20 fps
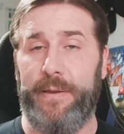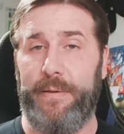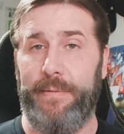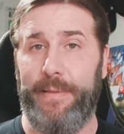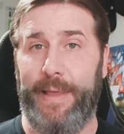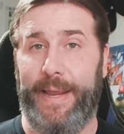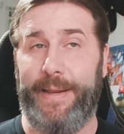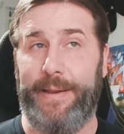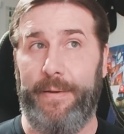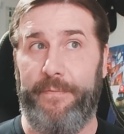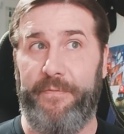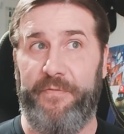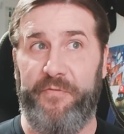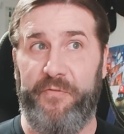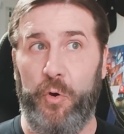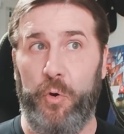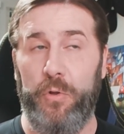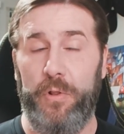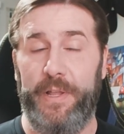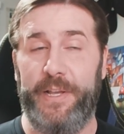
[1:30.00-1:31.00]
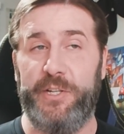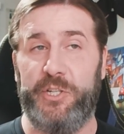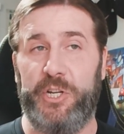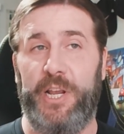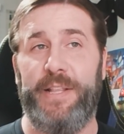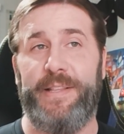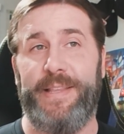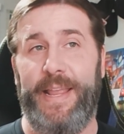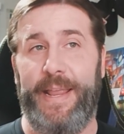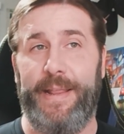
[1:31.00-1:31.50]
like a full
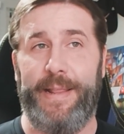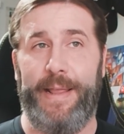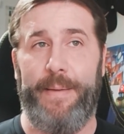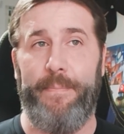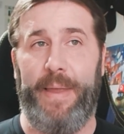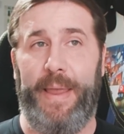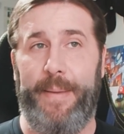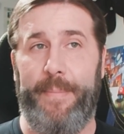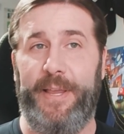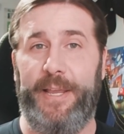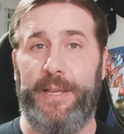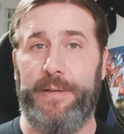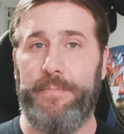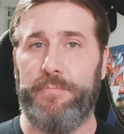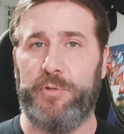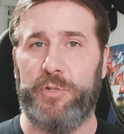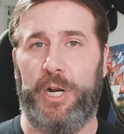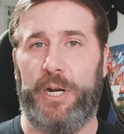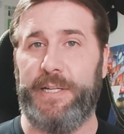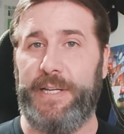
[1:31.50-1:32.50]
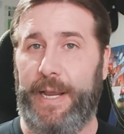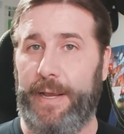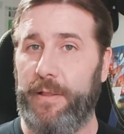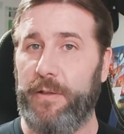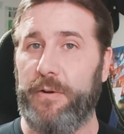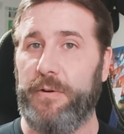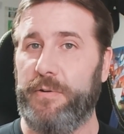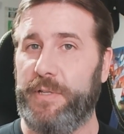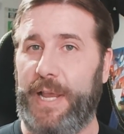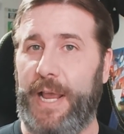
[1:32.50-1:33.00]
legit thing that maybe Chuck
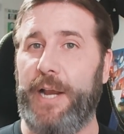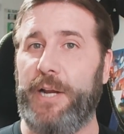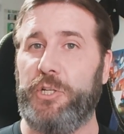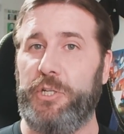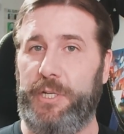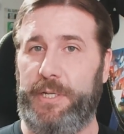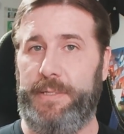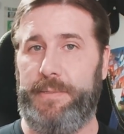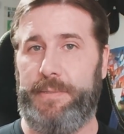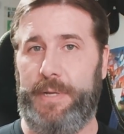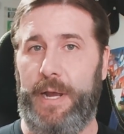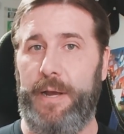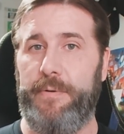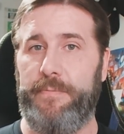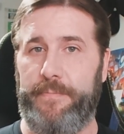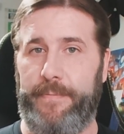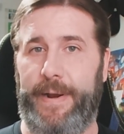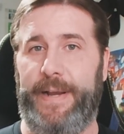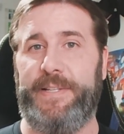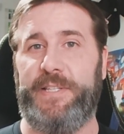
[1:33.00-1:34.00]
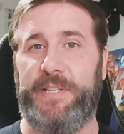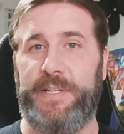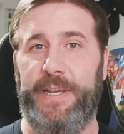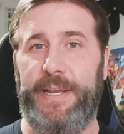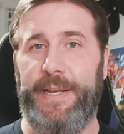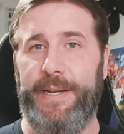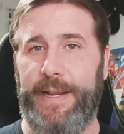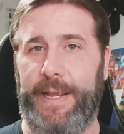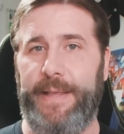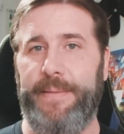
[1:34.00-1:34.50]
Taylor's actually done
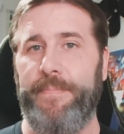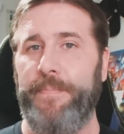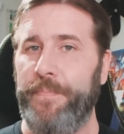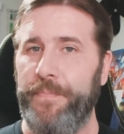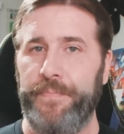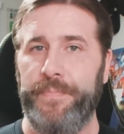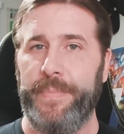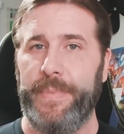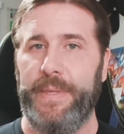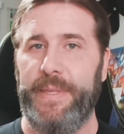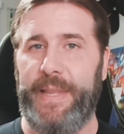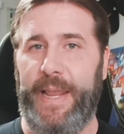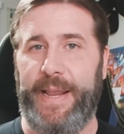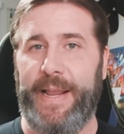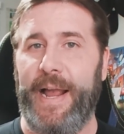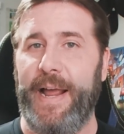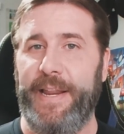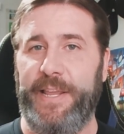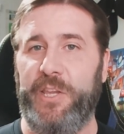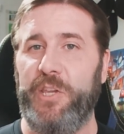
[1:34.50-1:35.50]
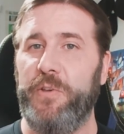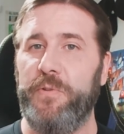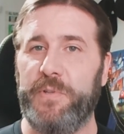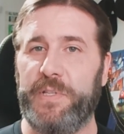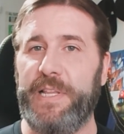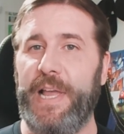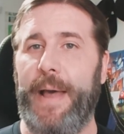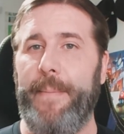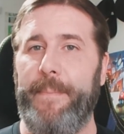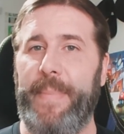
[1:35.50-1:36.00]
wrestling and they kind of
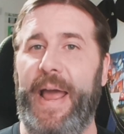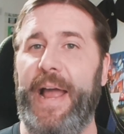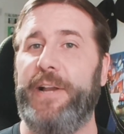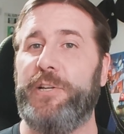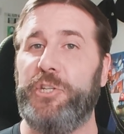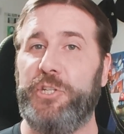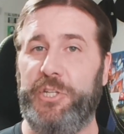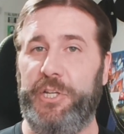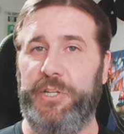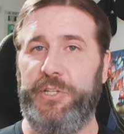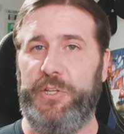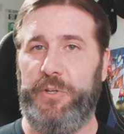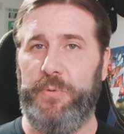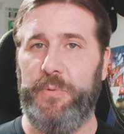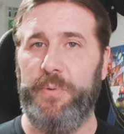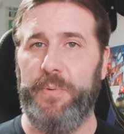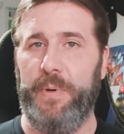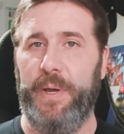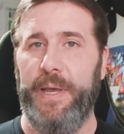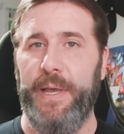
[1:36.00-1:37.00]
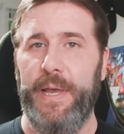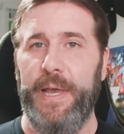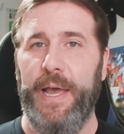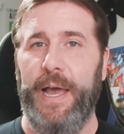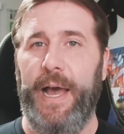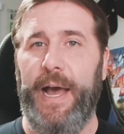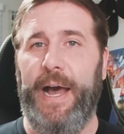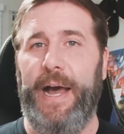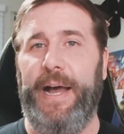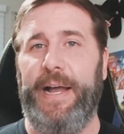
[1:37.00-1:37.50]
use that match to
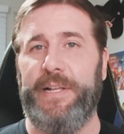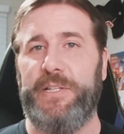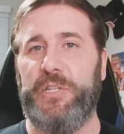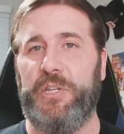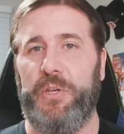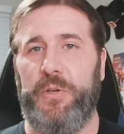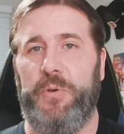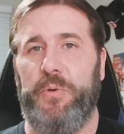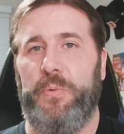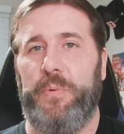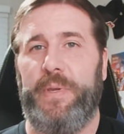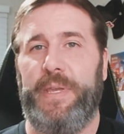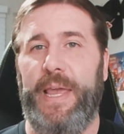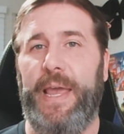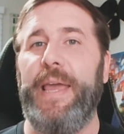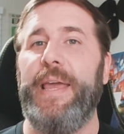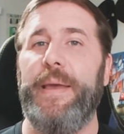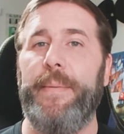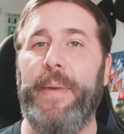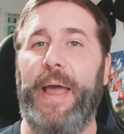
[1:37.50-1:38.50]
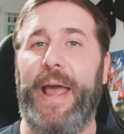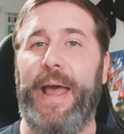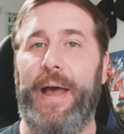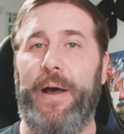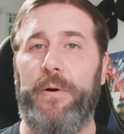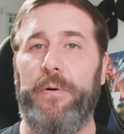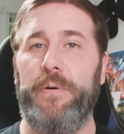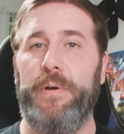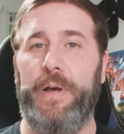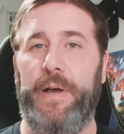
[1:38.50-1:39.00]
get him
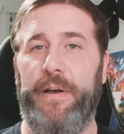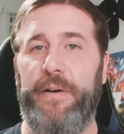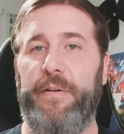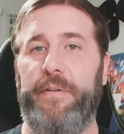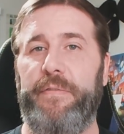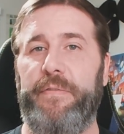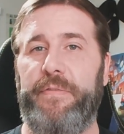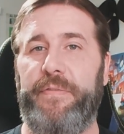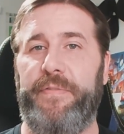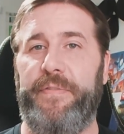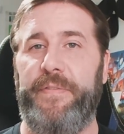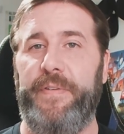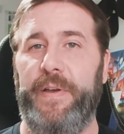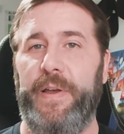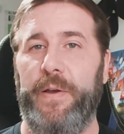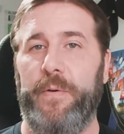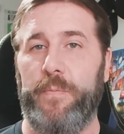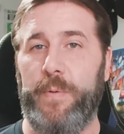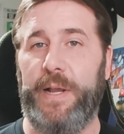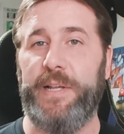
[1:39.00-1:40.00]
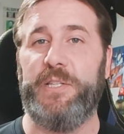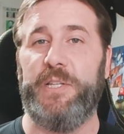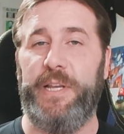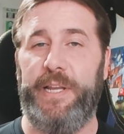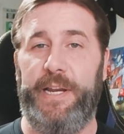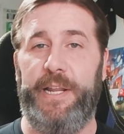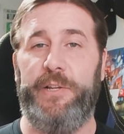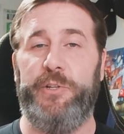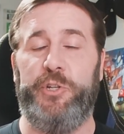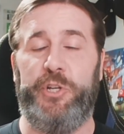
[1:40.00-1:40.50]
out of
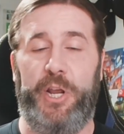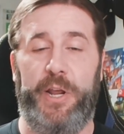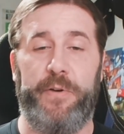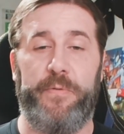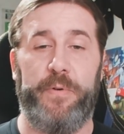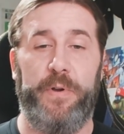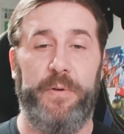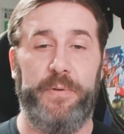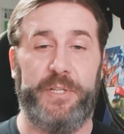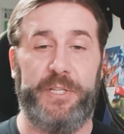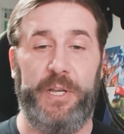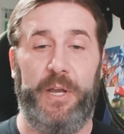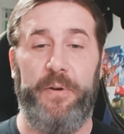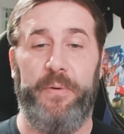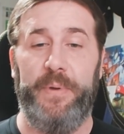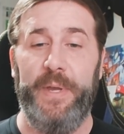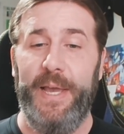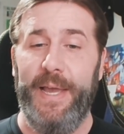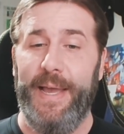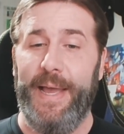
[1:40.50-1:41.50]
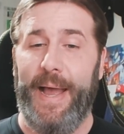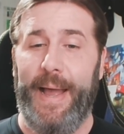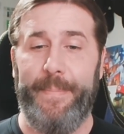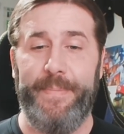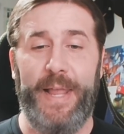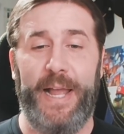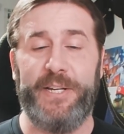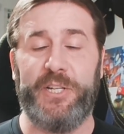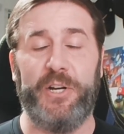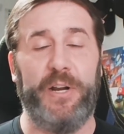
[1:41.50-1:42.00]
wrestling in general. So
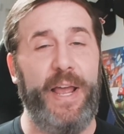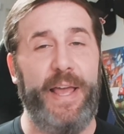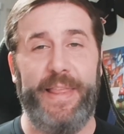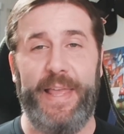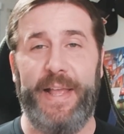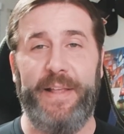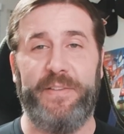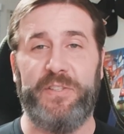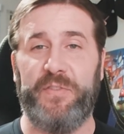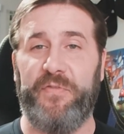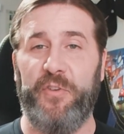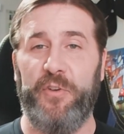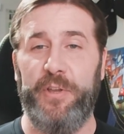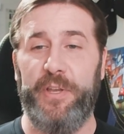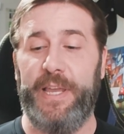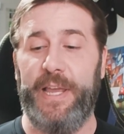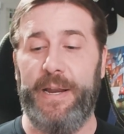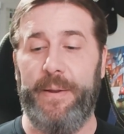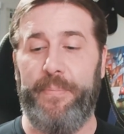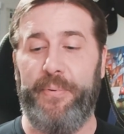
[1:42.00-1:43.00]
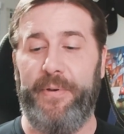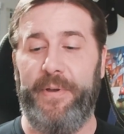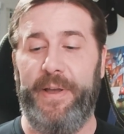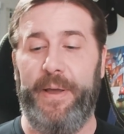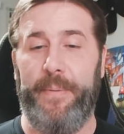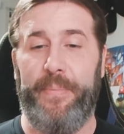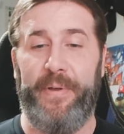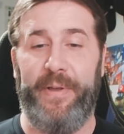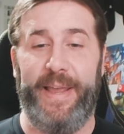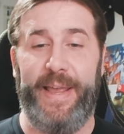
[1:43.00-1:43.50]
I'm not sure how that's fully going to
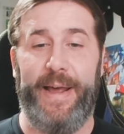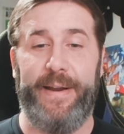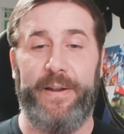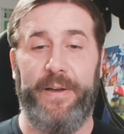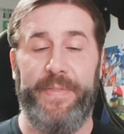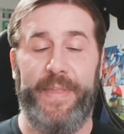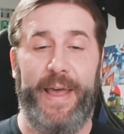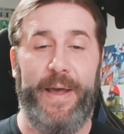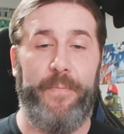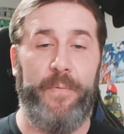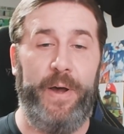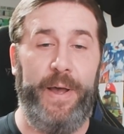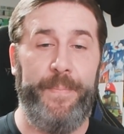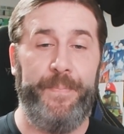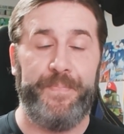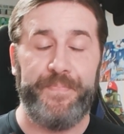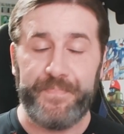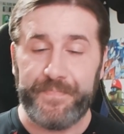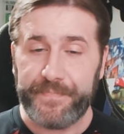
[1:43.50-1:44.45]
play out on that one.